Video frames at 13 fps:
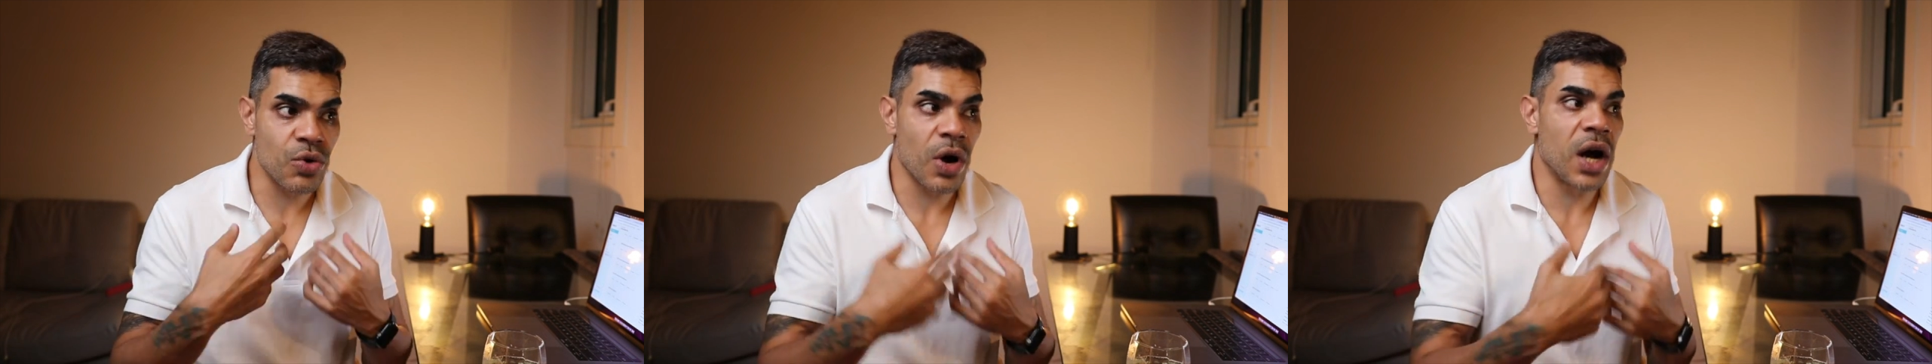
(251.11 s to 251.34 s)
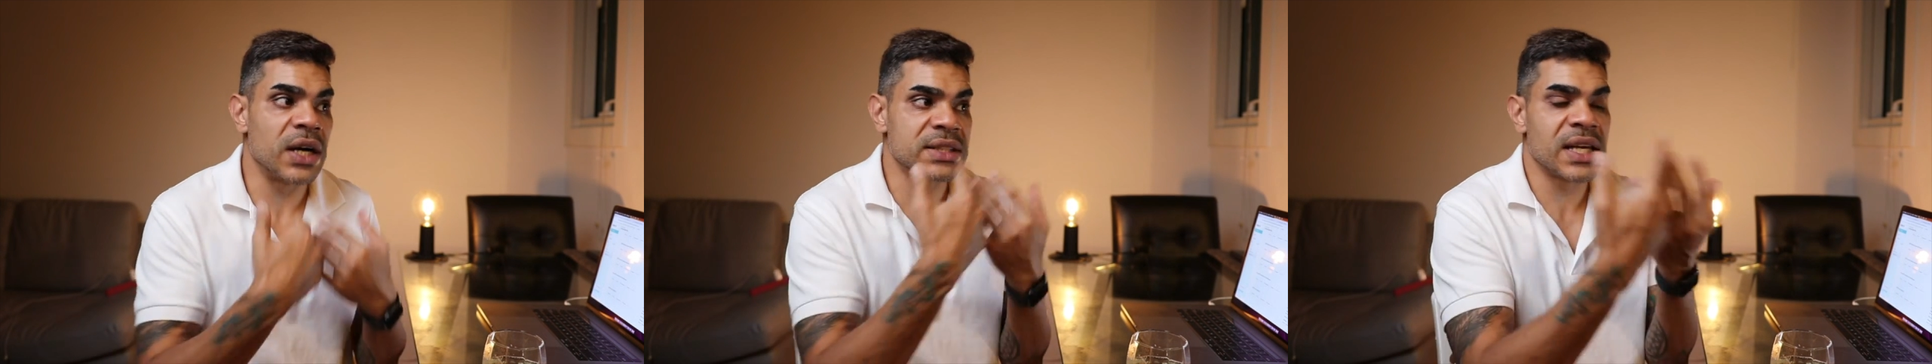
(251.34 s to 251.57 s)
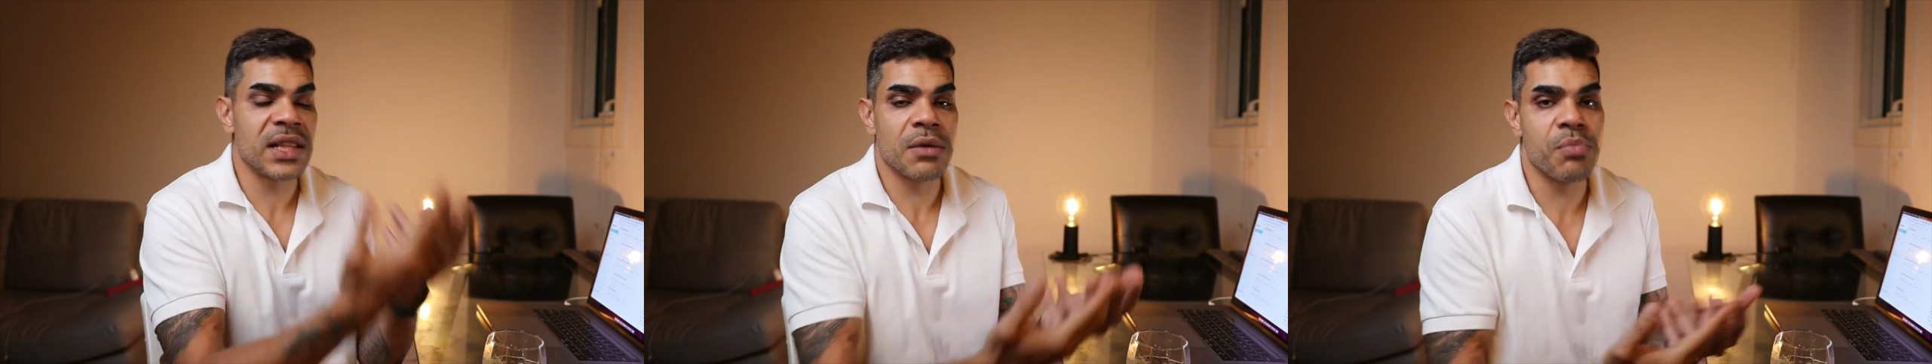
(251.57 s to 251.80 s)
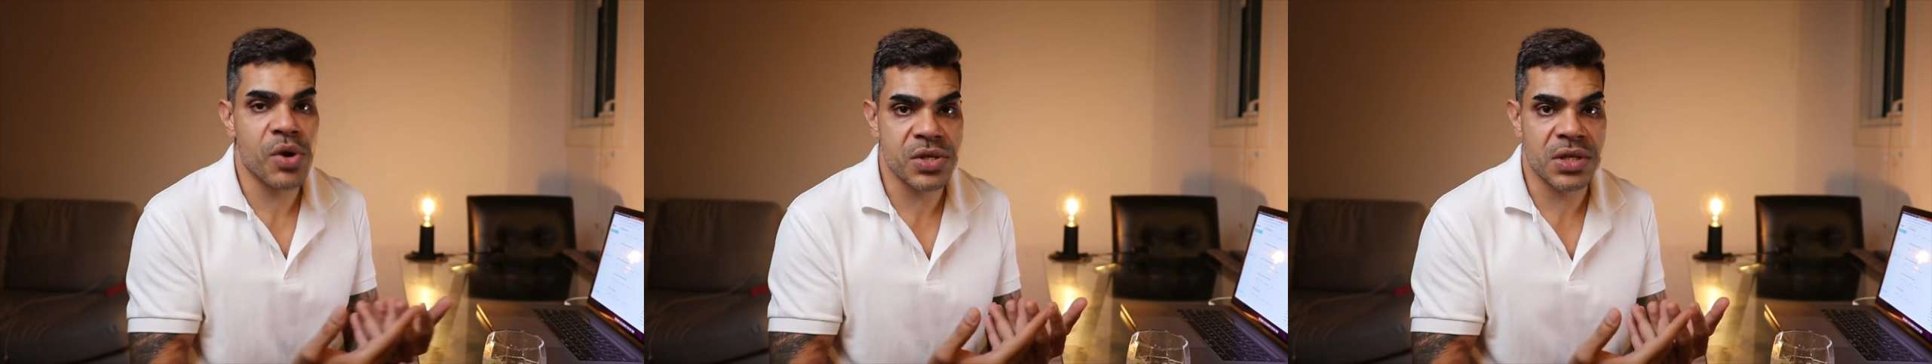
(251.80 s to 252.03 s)
You're asking
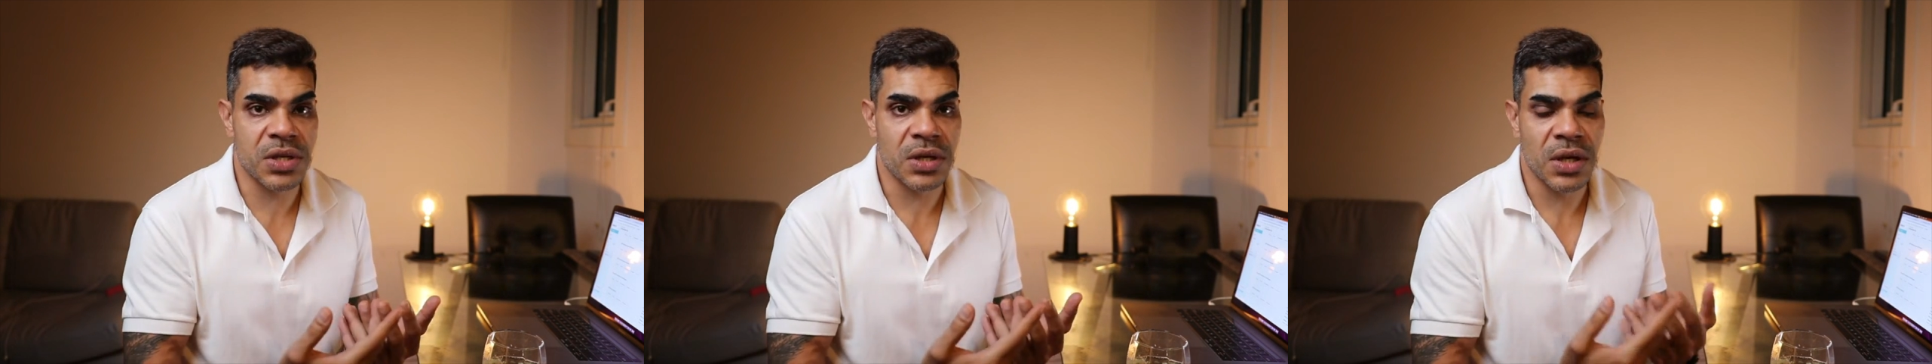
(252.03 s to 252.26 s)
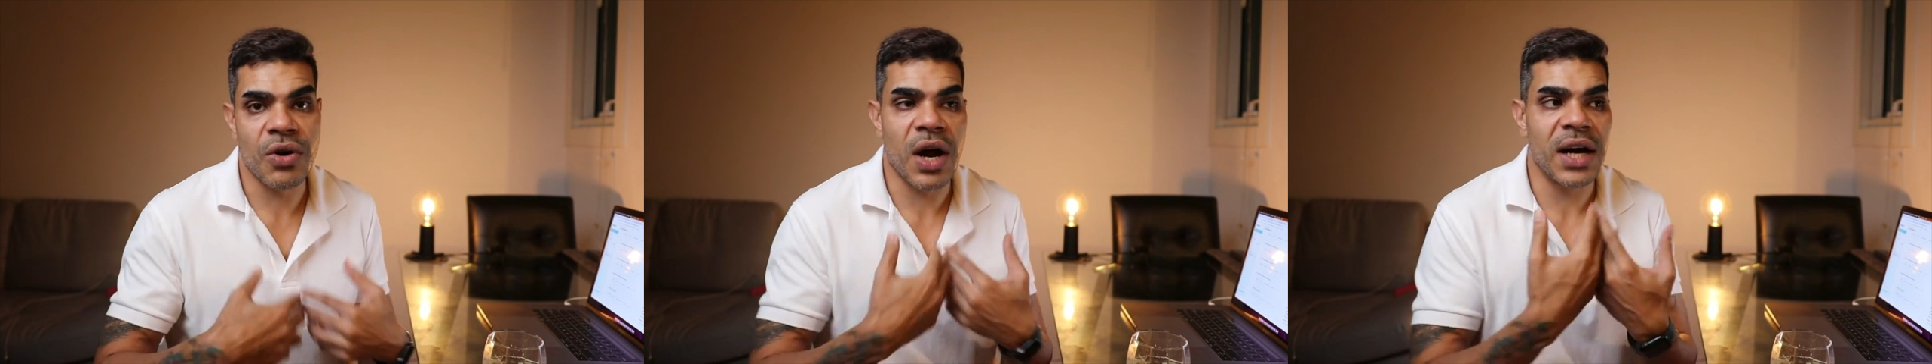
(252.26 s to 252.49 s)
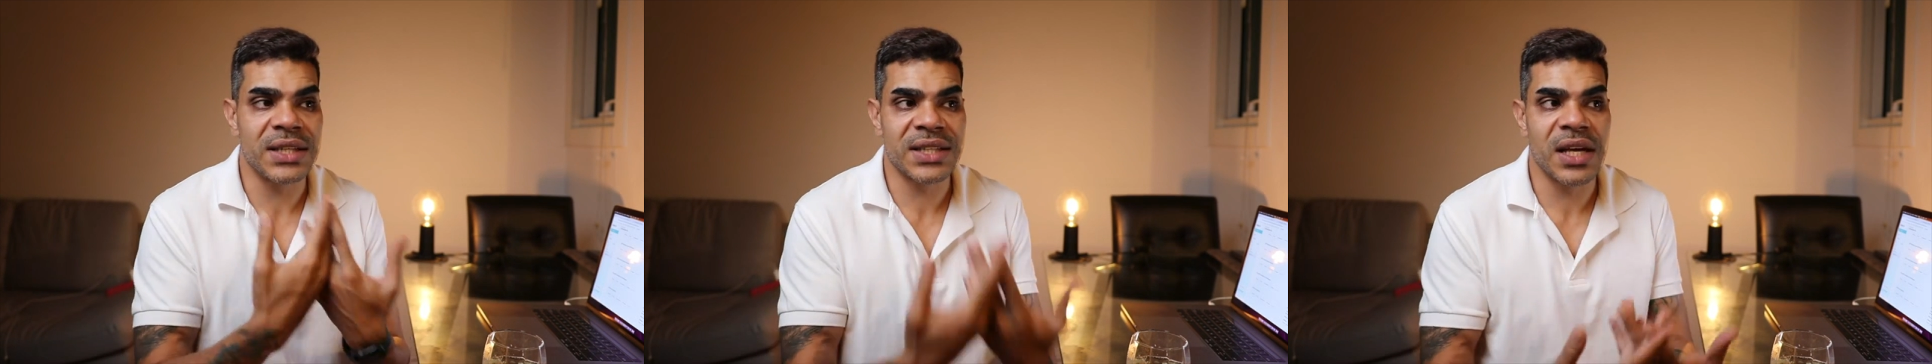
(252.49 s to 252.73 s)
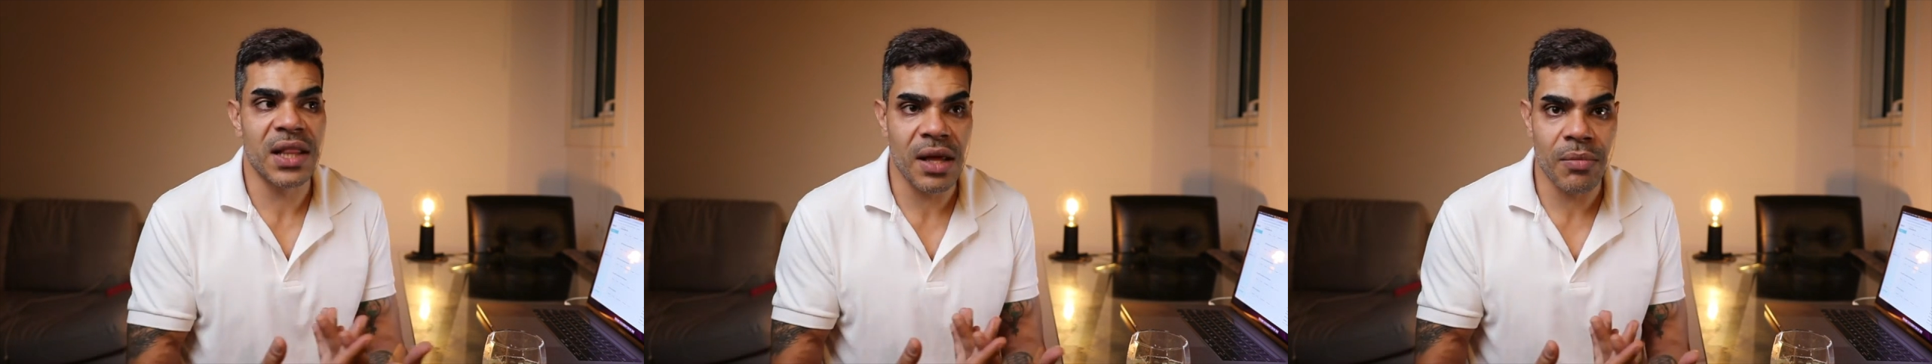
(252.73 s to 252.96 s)
the person, you're
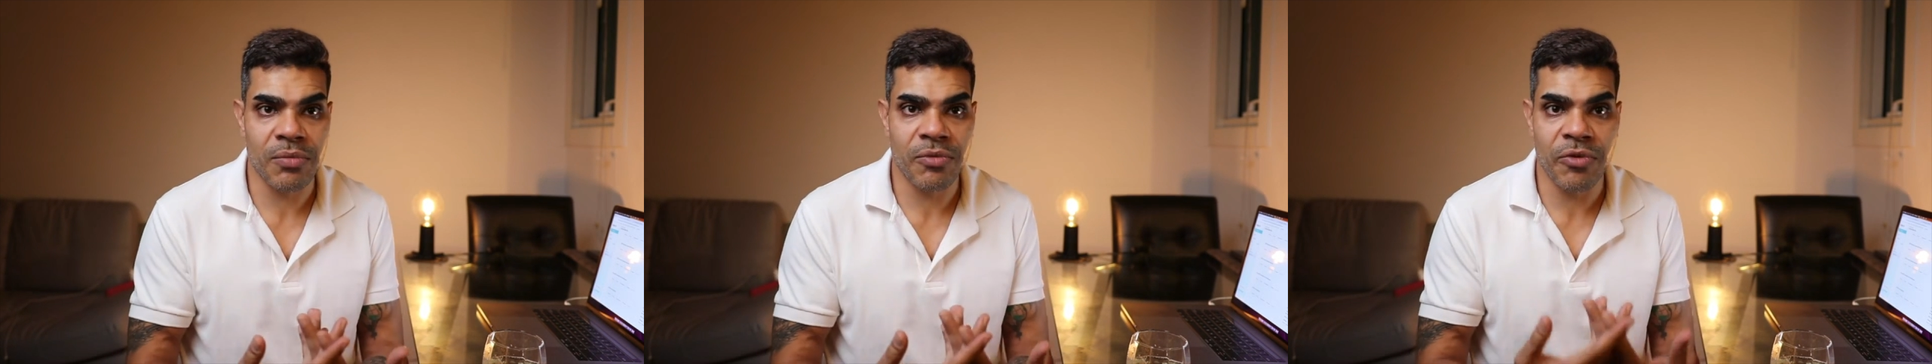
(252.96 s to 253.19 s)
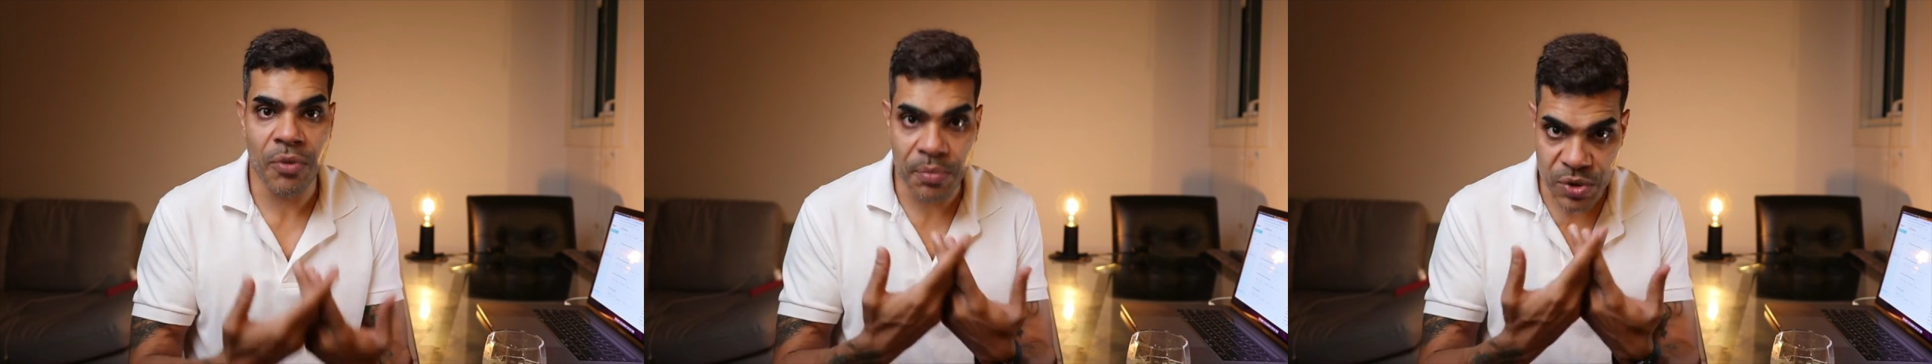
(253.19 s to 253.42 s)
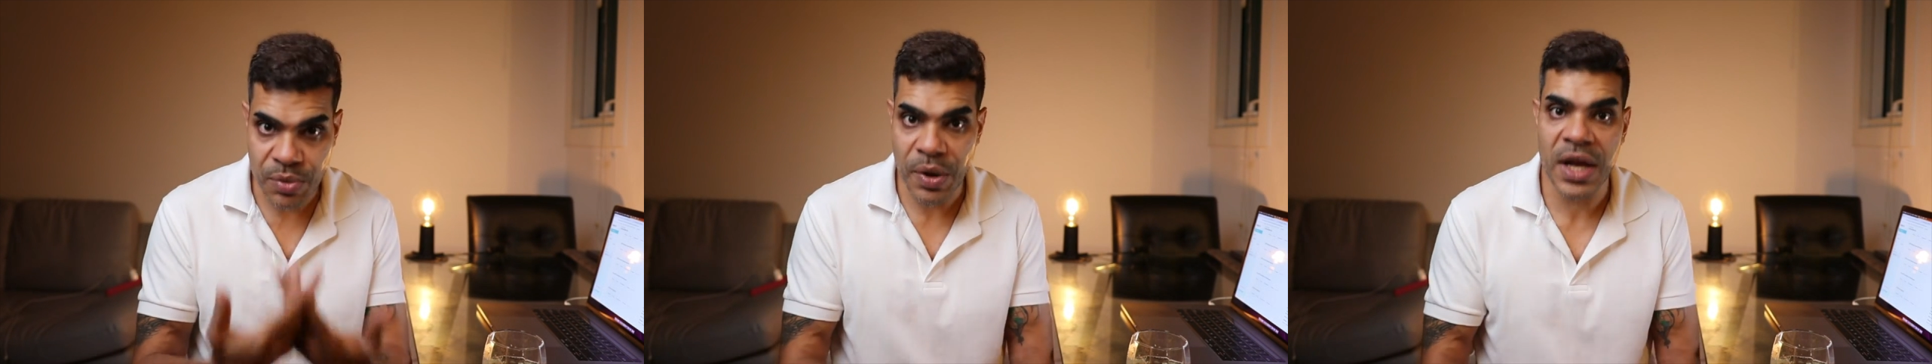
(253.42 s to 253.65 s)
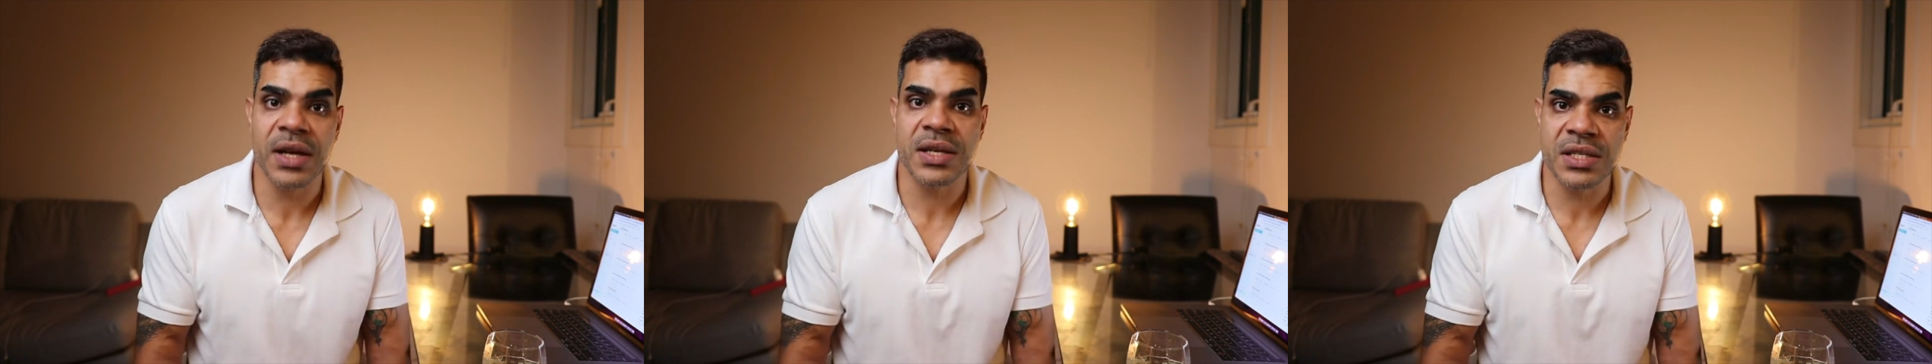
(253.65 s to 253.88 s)
asking them for to
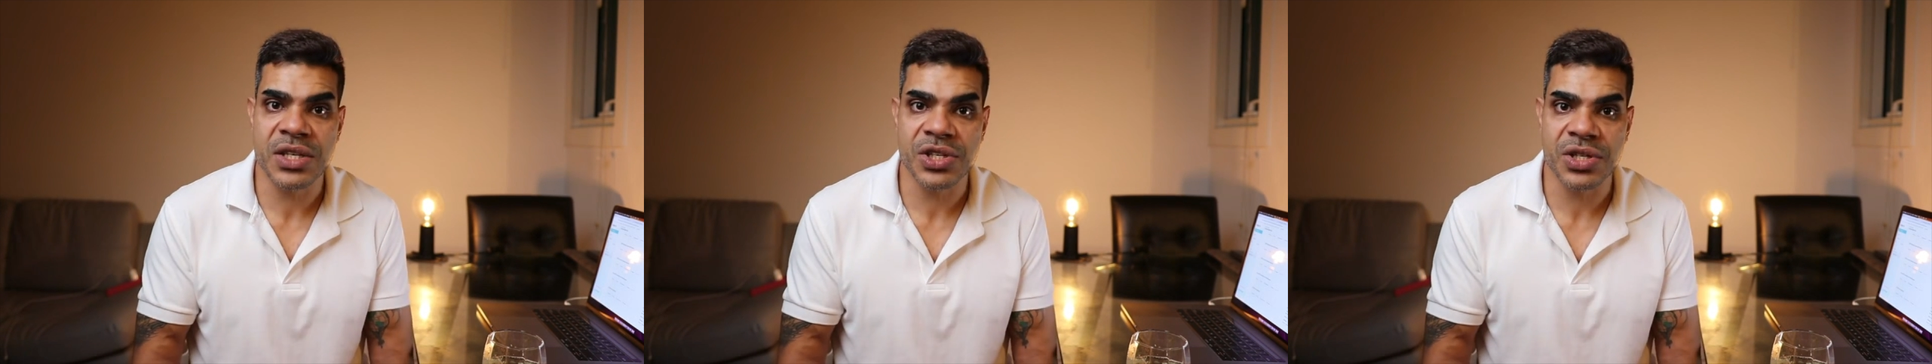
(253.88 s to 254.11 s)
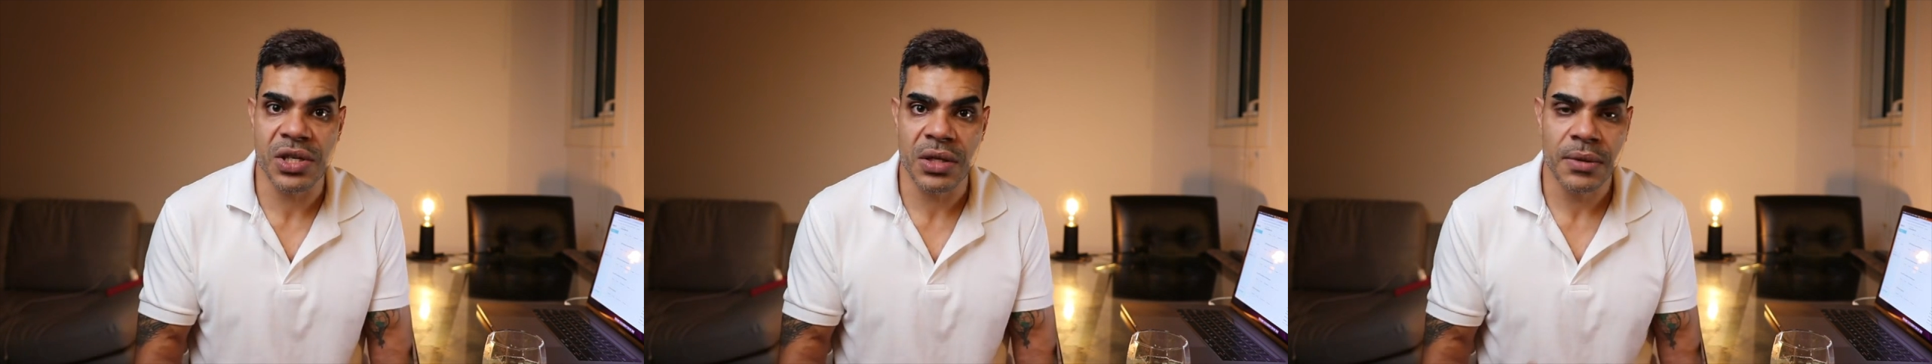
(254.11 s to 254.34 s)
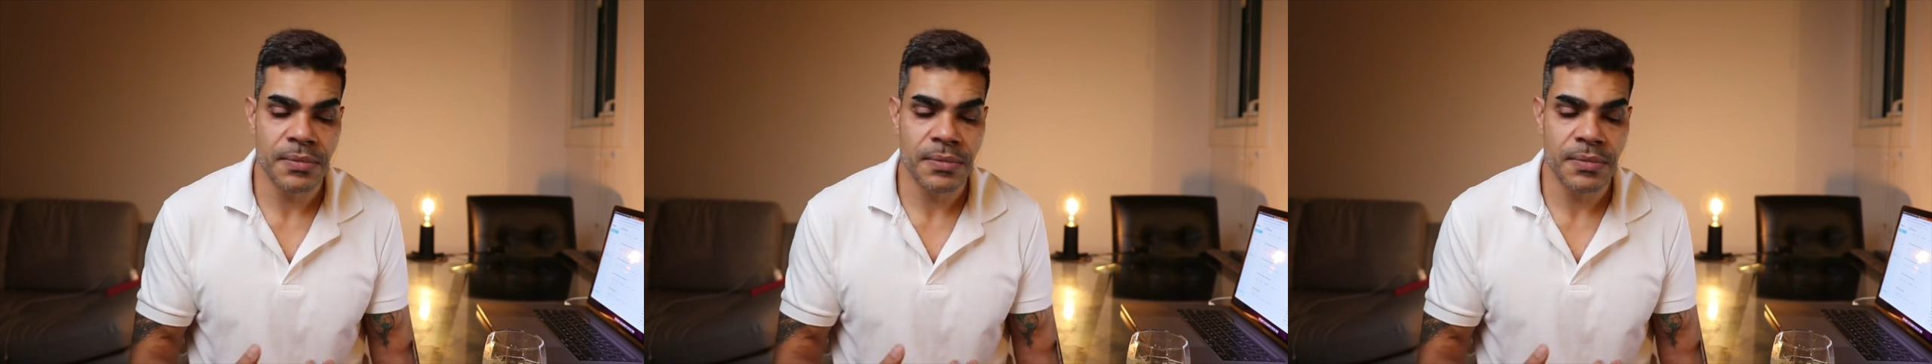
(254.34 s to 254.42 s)
make a decision.